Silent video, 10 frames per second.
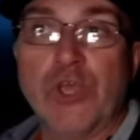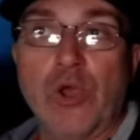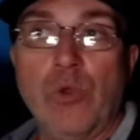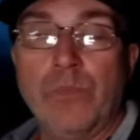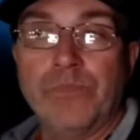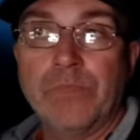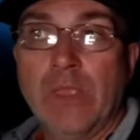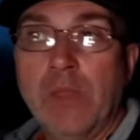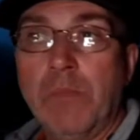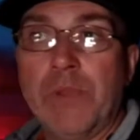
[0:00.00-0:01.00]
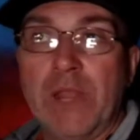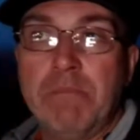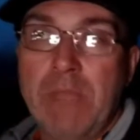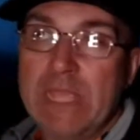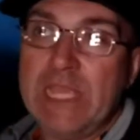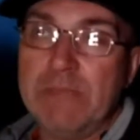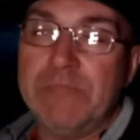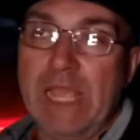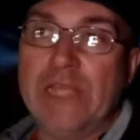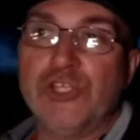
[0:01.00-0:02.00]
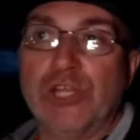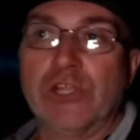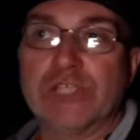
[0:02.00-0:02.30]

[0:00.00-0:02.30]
So, but I may keep the engine,